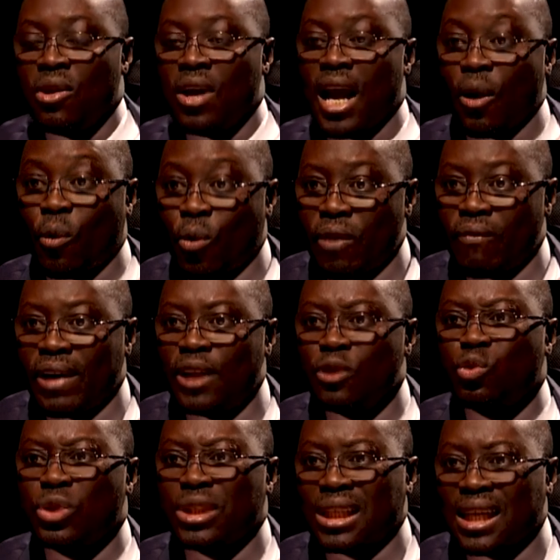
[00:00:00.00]
equivalent
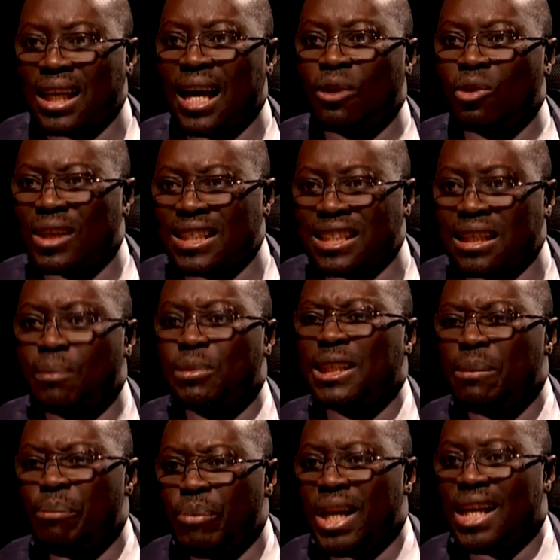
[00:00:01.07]
to 300 and
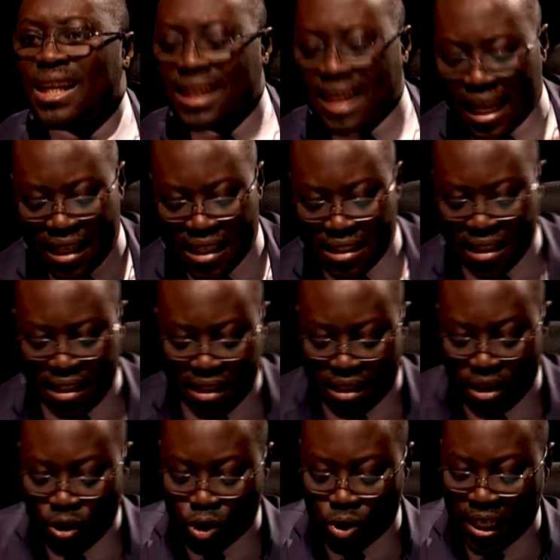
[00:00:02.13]
something million Ghana cedis.
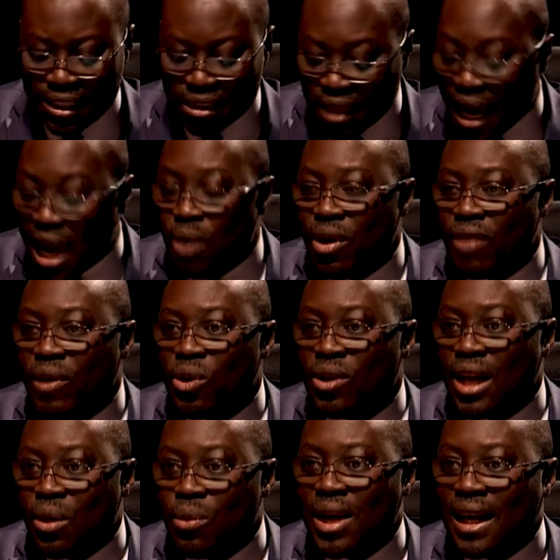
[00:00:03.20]
So the entire revenue
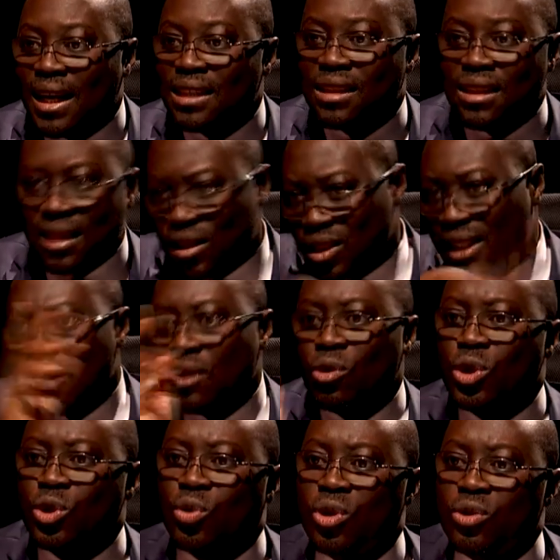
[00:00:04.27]
that we are getting here is
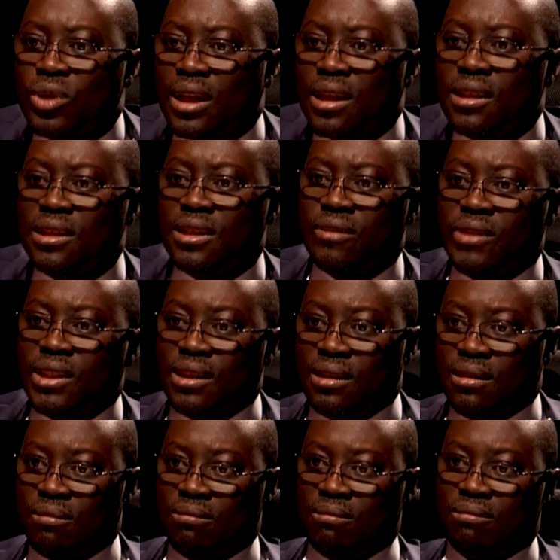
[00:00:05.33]
going to Kearney GVG.
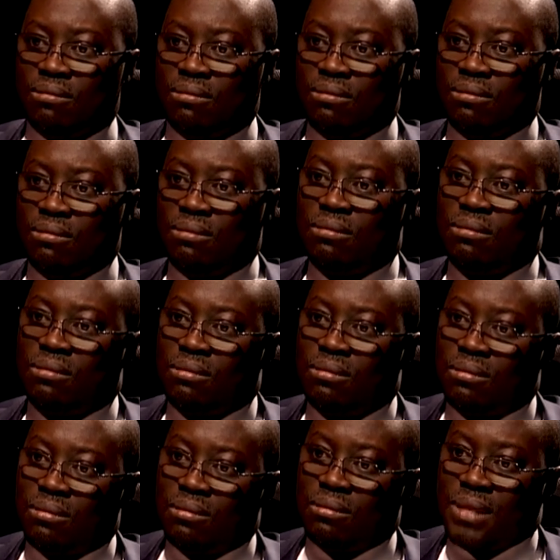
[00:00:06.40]

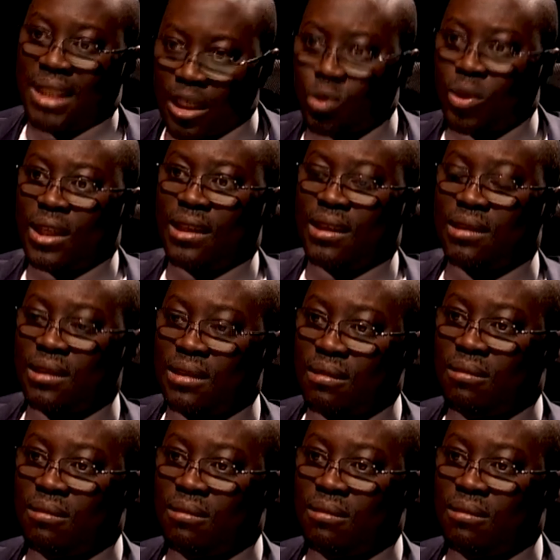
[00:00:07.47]
That's what it is.